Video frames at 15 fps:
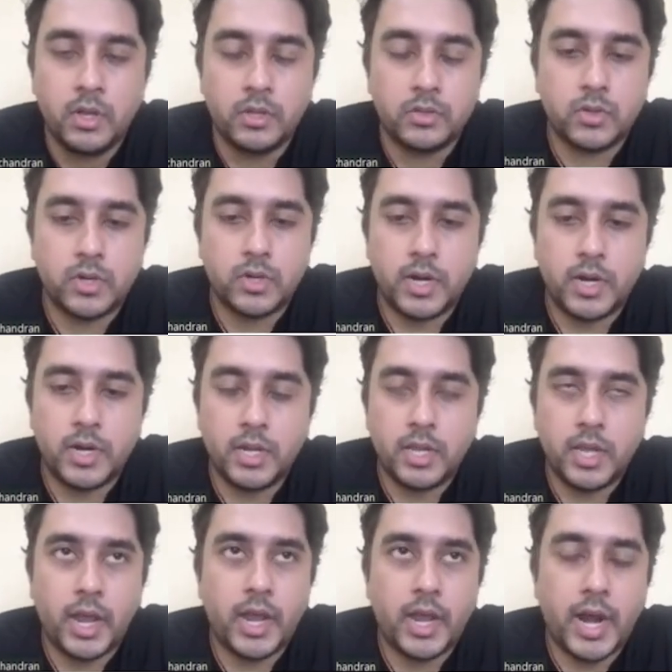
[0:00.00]
So
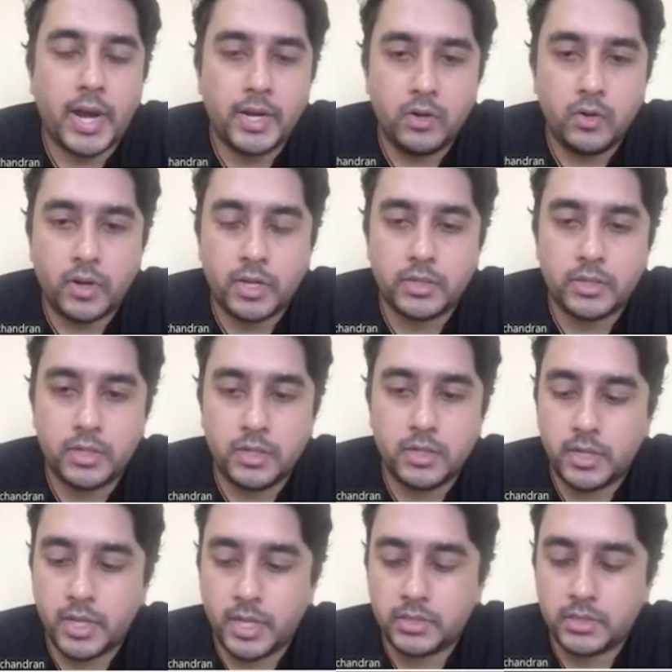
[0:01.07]
currently I had a look at
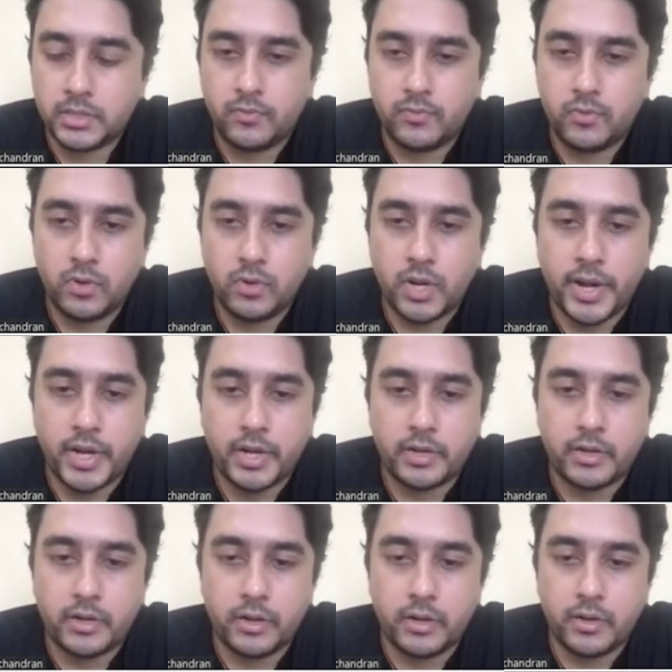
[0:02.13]
the TensorFlow
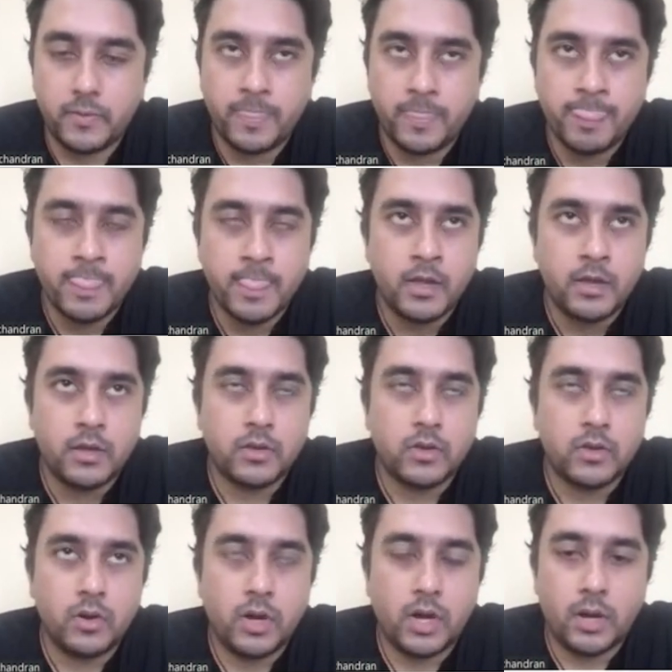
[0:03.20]
Lite
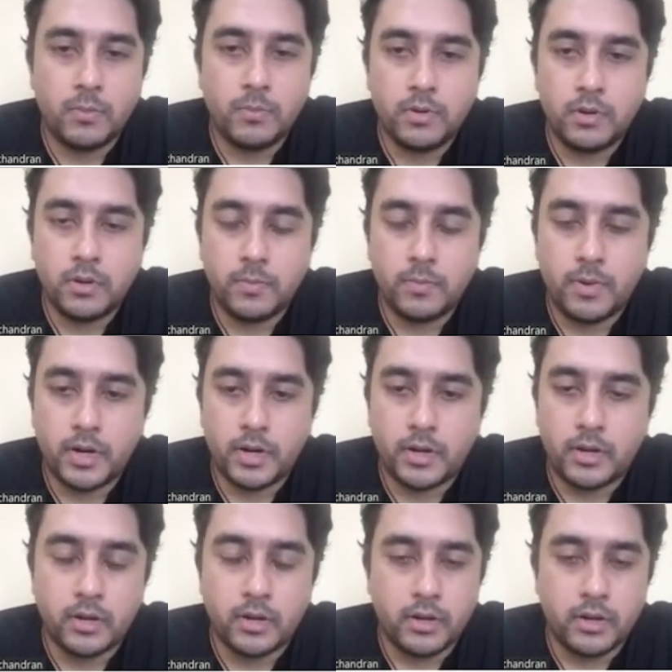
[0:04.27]
hub, but